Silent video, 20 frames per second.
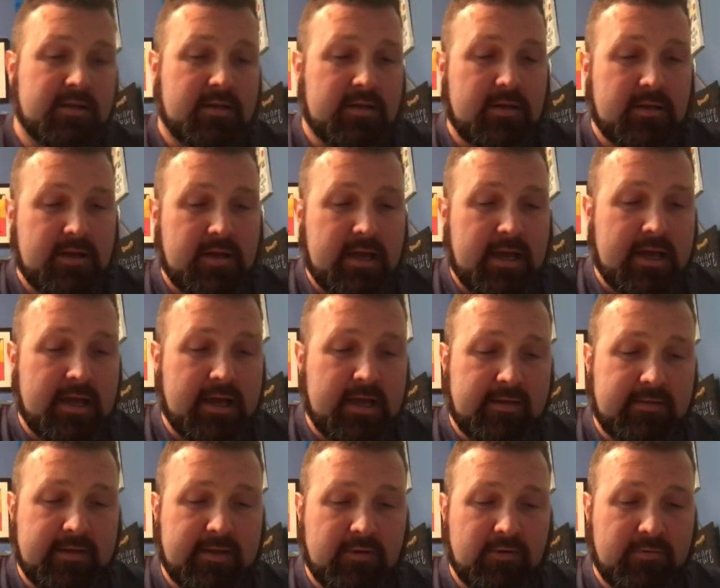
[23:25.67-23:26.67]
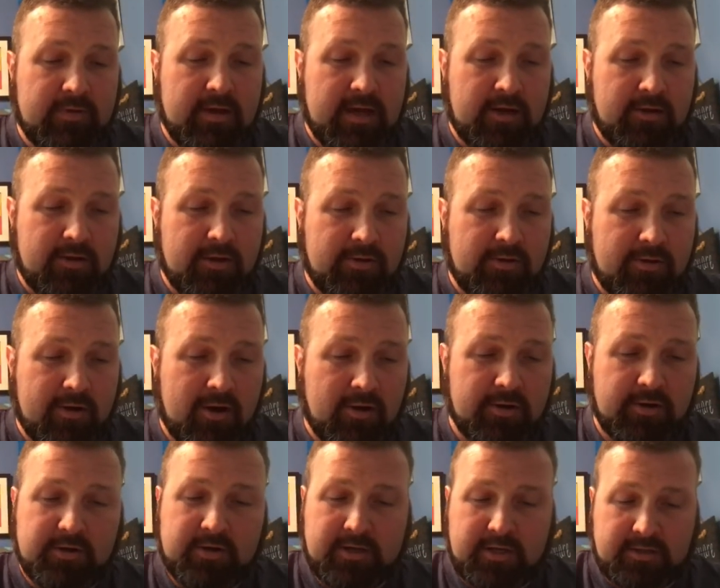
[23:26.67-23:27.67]
And I think we've got our other auto
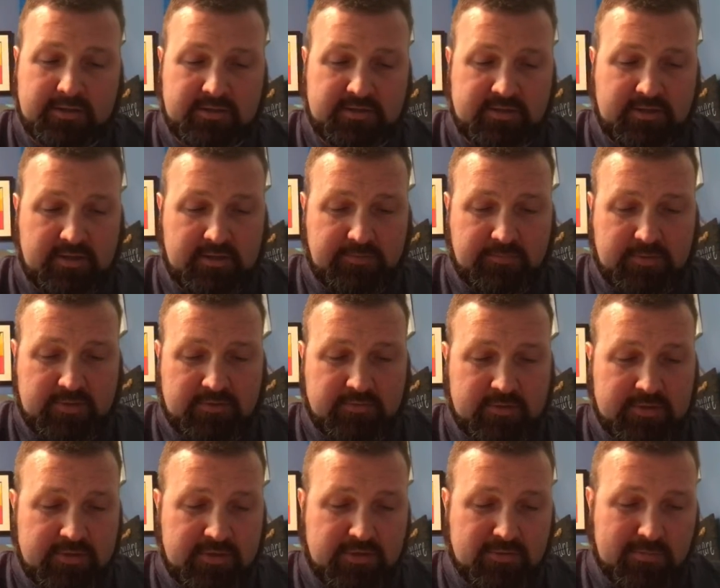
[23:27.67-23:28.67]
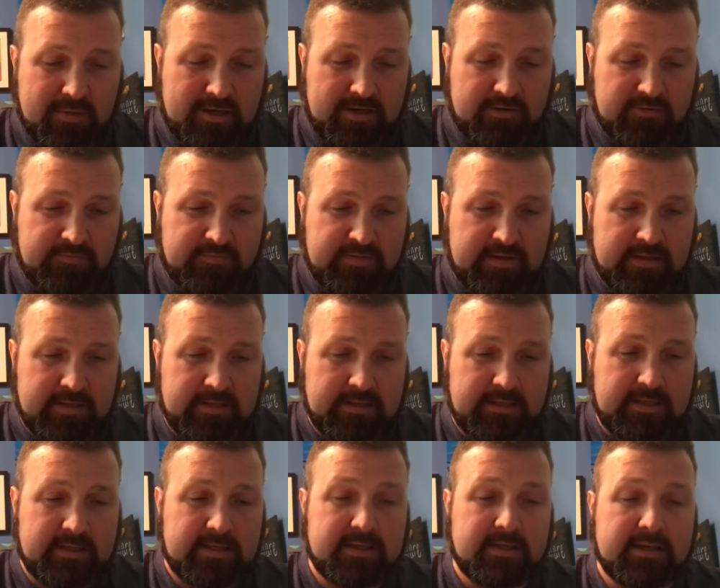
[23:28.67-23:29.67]
here stuffed between a Jermichael Finley
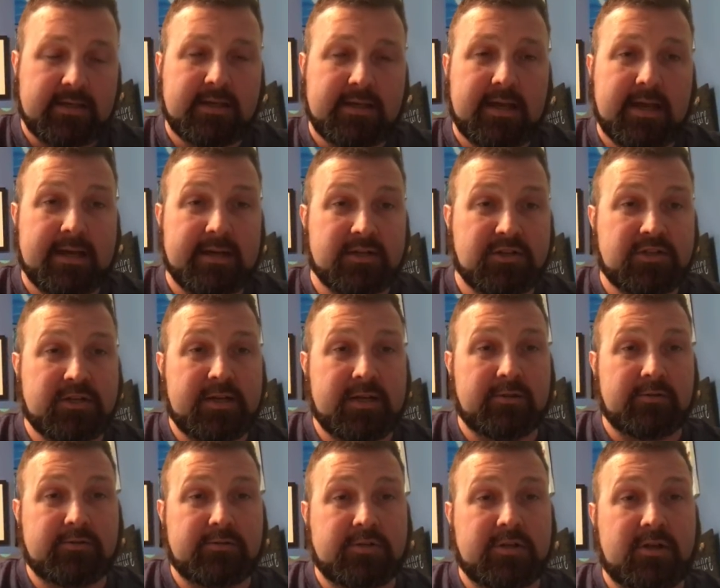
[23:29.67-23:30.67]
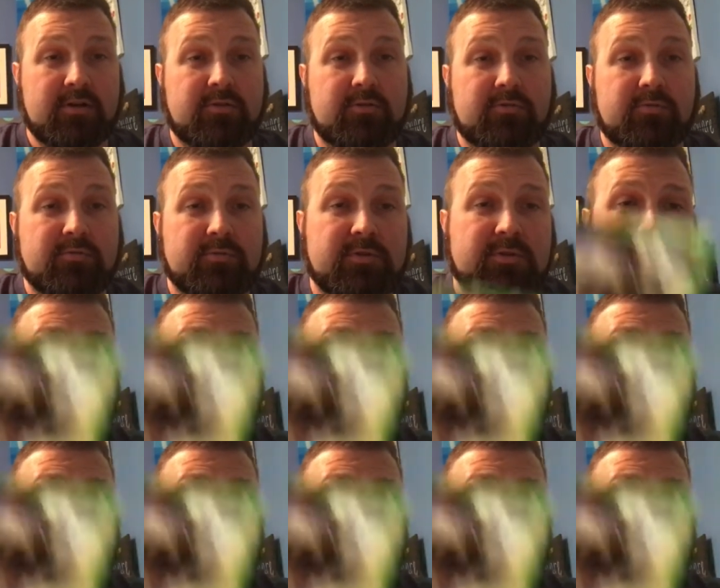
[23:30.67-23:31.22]
and a Chandler Jones.